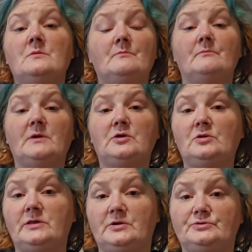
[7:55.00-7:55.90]
My
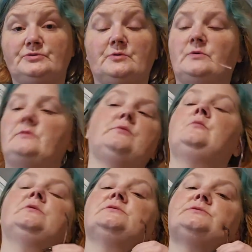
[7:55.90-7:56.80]
curly hair is doing whatever it
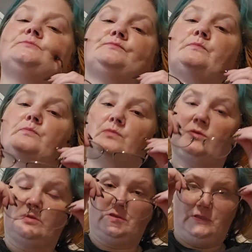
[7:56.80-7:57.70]
wants.
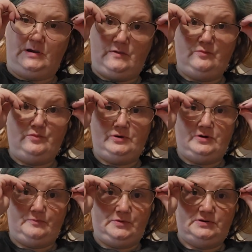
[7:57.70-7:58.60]
And I haven't put it
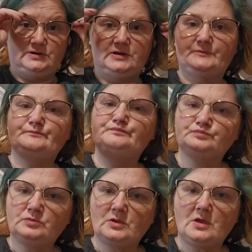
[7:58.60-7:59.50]
up yet today.
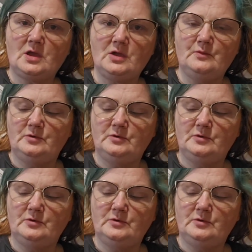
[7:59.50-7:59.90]
I will